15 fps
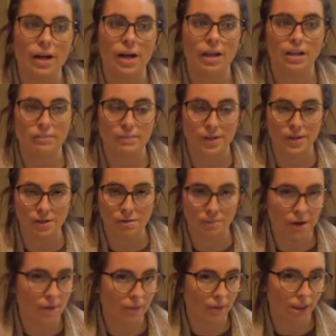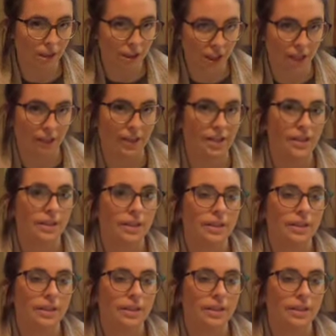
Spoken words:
jalapeno pepper jelly.